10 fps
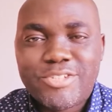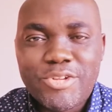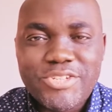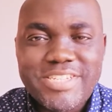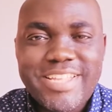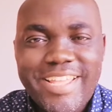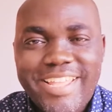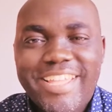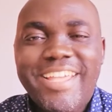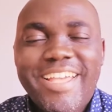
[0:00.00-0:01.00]
so to
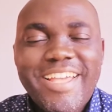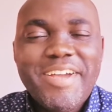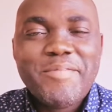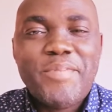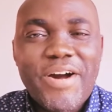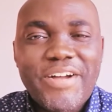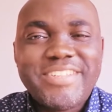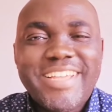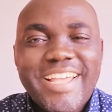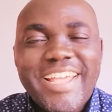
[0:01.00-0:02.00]
say,
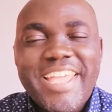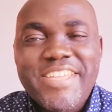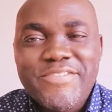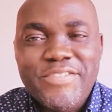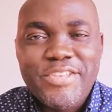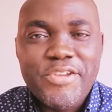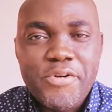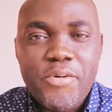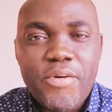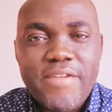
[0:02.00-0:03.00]
but if
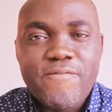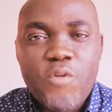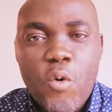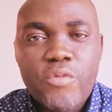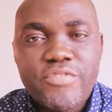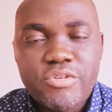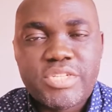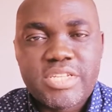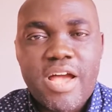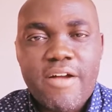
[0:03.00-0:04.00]
you involve
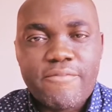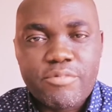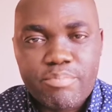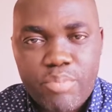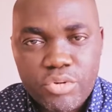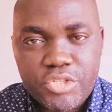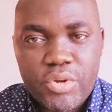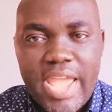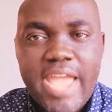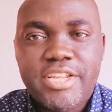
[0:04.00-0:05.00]
yourself, put
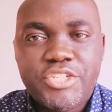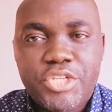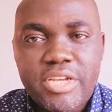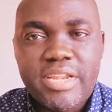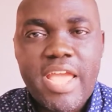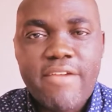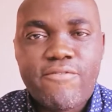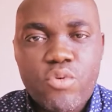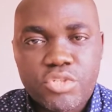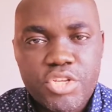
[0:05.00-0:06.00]
your energy and
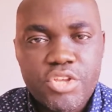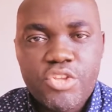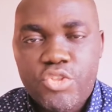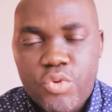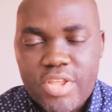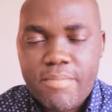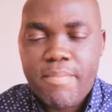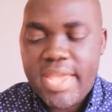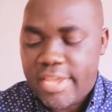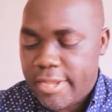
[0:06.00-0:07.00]
effort, you
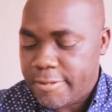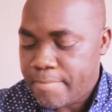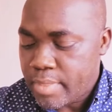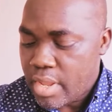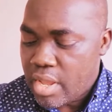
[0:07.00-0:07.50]
can make it.